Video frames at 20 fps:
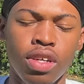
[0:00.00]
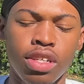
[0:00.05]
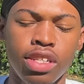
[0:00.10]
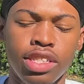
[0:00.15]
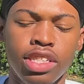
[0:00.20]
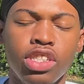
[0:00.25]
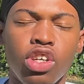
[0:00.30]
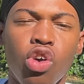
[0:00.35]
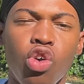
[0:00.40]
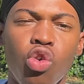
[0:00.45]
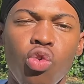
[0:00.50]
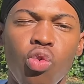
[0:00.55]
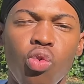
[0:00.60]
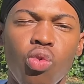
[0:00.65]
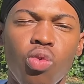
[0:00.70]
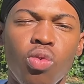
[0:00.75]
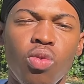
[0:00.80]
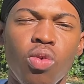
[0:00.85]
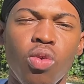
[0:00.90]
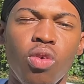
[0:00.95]
So
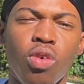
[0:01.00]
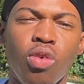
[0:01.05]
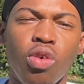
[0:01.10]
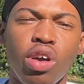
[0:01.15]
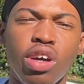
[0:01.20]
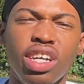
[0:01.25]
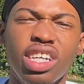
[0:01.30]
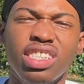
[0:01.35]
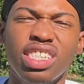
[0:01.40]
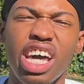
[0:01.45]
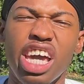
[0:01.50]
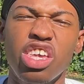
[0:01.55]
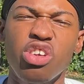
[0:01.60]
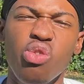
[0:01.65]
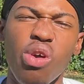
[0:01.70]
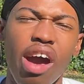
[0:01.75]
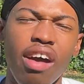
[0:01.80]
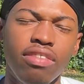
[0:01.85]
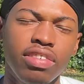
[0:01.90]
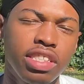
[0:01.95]
it's like you
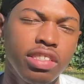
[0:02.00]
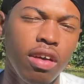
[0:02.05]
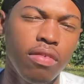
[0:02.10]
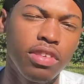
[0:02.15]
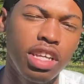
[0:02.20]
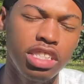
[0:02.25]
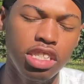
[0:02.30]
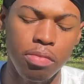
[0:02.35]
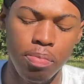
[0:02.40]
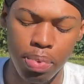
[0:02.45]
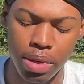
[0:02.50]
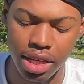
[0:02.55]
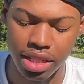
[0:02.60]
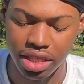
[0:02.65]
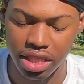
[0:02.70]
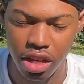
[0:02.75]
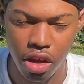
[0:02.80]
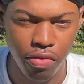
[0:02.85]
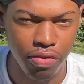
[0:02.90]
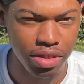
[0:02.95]
have self-discipline,
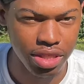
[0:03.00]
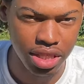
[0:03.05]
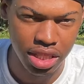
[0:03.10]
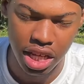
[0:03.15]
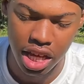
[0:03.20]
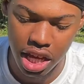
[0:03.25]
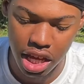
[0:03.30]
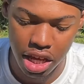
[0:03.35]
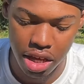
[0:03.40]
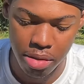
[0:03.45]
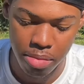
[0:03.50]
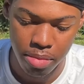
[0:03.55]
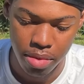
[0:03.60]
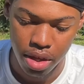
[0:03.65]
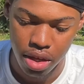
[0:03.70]
self-esteem,